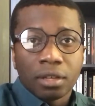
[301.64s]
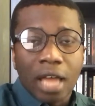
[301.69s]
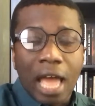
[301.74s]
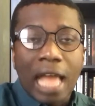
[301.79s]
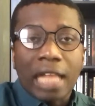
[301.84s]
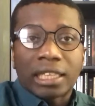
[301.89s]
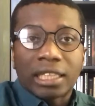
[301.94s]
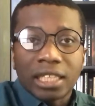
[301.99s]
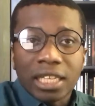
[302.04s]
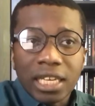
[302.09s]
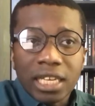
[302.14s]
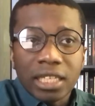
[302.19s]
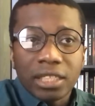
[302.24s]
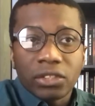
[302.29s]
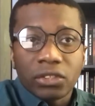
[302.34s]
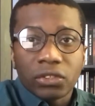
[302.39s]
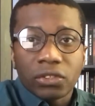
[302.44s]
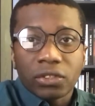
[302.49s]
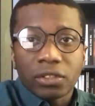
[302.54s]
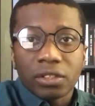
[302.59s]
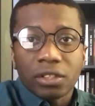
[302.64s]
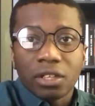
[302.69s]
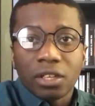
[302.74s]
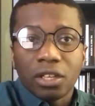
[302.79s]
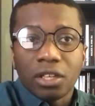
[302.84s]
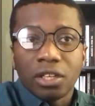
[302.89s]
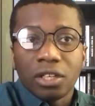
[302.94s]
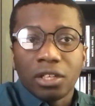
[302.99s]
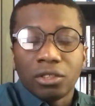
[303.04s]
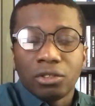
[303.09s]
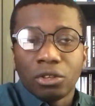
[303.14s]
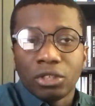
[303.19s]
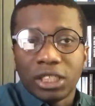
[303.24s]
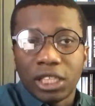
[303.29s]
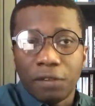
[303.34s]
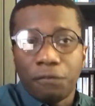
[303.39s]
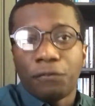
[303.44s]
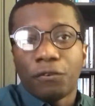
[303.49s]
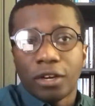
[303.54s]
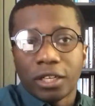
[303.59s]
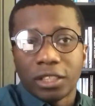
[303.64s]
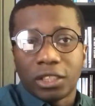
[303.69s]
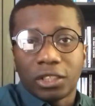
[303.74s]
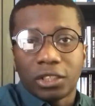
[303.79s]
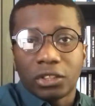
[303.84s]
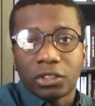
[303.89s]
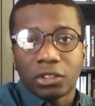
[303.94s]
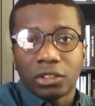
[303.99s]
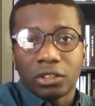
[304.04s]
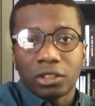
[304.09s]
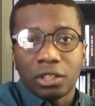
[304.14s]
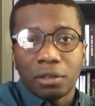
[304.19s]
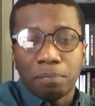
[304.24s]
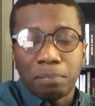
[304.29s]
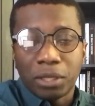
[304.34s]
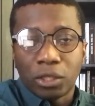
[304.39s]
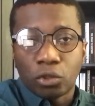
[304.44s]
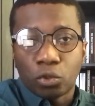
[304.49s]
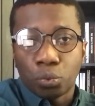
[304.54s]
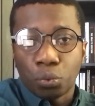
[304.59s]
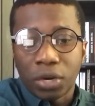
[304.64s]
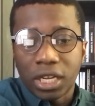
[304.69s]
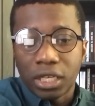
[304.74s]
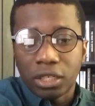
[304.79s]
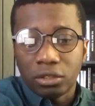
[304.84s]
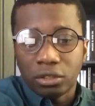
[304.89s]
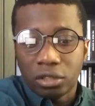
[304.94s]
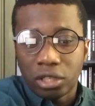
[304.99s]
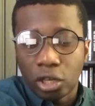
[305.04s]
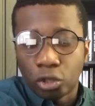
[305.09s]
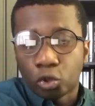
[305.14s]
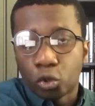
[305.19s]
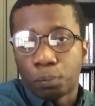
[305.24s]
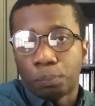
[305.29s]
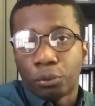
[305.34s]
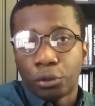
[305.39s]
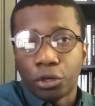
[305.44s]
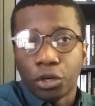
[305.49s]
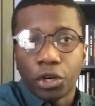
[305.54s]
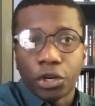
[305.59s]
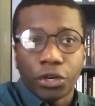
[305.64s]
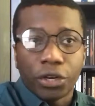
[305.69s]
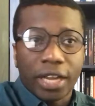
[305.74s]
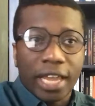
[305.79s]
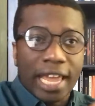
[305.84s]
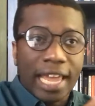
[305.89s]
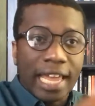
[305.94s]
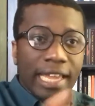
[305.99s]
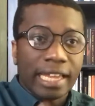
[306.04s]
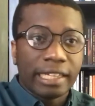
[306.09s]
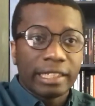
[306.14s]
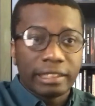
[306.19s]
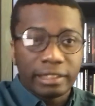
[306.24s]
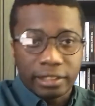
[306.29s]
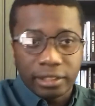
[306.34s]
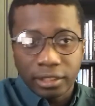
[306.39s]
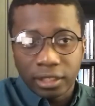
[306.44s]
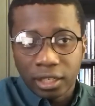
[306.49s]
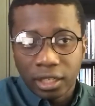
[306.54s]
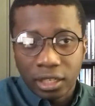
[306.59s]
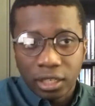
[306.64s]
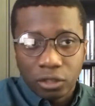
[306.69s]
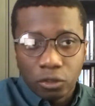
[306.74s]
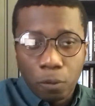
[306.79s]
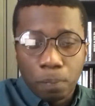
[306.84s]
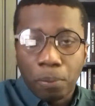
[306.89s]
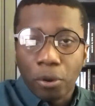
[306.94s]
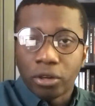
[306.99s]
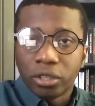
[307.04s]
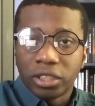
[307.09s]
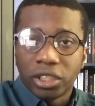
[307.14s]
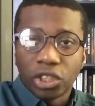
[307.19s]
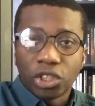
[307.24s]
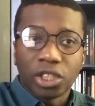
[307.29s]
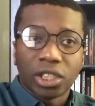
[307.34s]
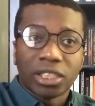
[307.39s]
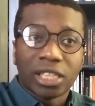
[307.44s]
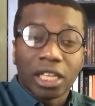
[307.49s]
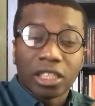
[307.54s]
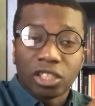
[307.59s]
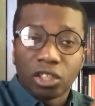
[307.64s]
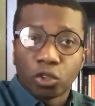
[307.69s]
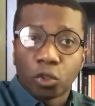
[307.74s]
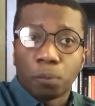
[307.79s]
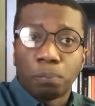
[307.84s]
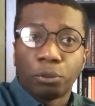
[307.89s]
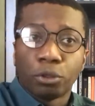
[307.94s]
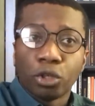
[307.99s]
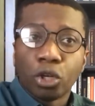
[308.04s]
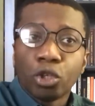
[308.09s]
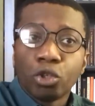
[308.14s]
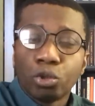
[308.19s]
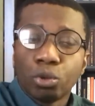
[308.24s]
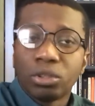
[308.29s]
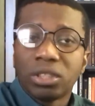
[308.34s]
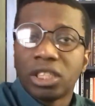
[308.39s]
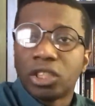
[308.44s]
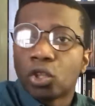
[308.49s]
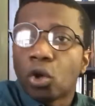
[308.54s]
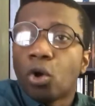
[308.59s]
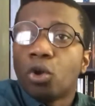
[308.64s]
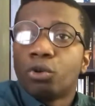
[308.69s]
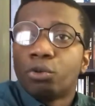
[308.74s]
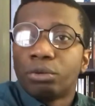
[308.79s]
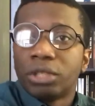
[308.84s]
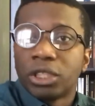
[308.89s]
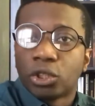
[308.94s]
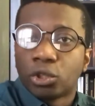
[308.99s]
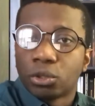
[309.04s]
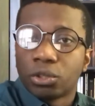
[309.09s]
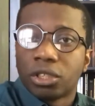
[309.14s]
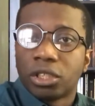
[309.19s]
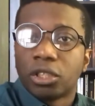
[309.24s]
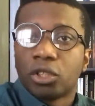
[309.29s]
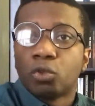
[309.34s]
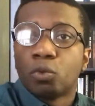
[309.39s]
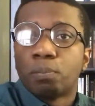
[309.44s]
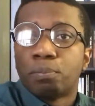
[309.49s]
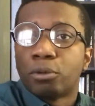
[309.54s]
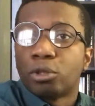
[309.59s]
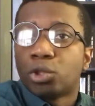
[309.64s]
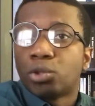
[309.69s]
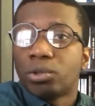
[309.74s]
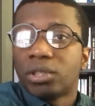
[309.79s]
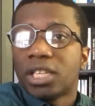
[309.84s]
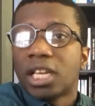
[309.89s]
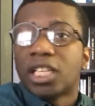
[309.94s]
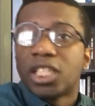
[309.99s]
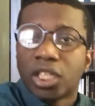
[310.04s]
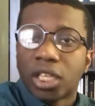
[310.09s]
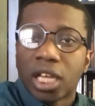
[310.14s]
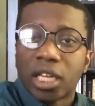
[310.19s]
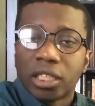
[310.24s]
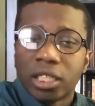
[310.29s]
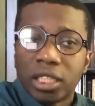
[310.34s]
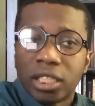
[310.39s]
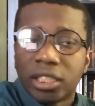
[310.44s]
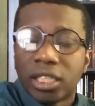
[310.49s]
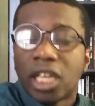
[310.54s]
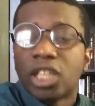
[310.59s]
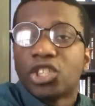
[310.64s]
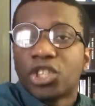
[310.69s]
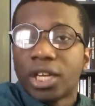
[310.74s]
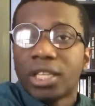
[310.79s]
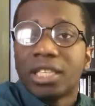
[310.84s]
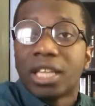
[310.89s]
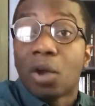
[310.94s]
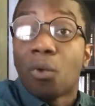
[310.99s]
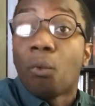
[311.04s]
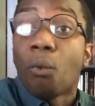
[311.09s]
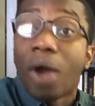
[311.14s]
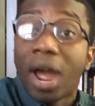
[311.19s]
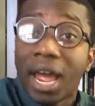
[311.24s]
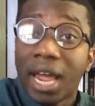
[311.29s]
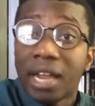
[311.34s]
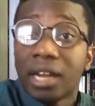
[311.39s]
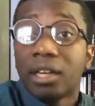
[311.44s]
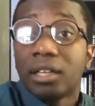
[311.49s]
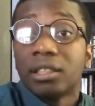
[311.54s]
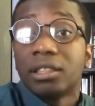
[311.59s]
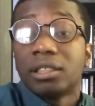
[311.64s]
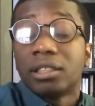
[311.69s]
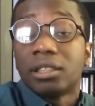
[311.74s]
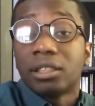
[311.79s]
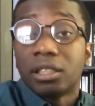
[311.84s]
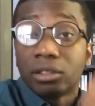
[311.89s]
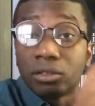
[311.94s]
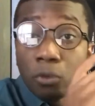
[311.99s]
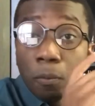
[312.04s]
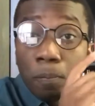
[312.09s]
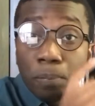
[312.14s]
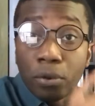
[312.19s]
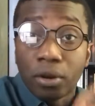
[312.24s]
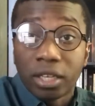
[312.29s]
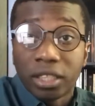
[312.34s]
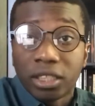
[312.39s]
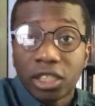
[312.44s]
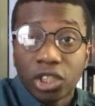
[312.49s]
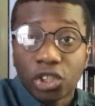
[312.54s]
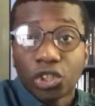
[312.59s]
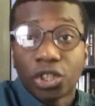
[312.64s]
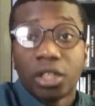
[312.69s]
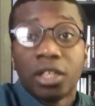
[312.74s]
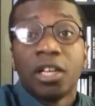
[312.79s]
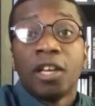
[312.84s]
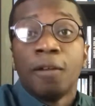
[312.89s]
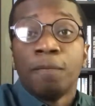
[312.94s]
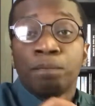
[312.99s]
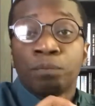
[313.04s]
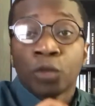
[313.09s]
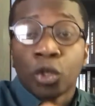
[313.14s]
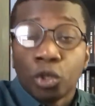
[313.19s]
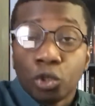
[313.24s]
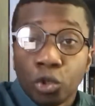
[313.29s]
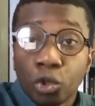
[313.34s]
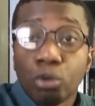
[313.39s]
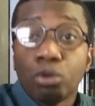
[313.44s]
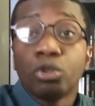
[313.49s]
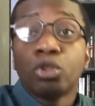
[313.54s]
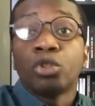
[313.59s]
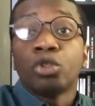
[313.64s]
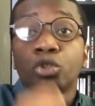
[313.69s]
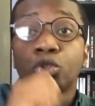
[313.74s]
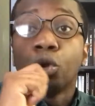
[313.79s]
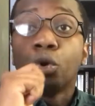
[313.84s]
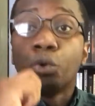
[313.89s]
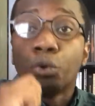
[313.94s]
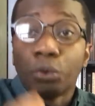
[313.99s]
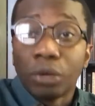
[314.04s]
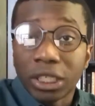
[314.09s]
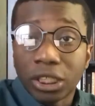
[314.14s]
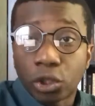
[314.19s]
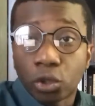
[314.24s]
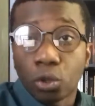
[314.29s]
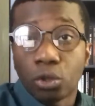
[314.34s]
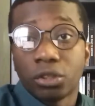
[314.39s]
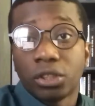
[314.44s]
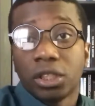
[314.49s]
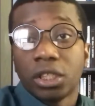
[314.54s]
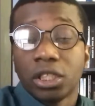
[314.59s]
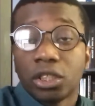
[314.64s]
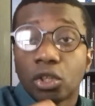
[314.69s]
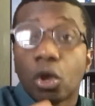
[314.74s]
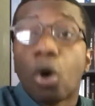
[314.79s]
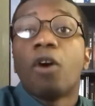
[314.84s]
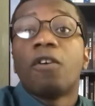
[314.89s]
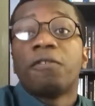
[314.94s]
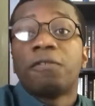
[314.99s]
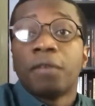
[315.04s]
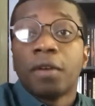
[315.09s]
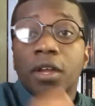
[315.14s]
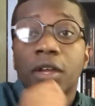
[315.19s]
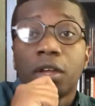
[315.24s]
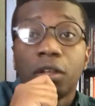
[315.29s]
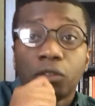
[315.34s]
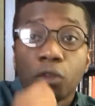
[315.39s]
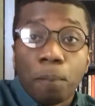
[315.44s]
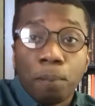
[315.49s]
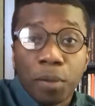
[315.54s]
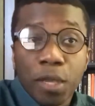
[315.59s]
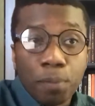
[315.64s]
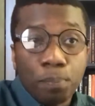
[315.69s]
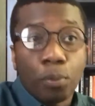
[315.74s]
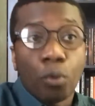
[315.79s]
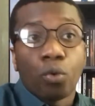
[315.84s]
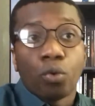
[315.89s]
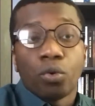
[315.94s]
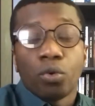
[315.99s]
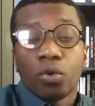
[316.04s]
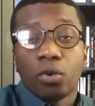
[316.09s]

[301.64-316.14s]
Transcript: At least the difference between the entrepreneur and the politician is that the entrepreneur uses his own resources to pursue his agenda, while the politician uses the resources of the people,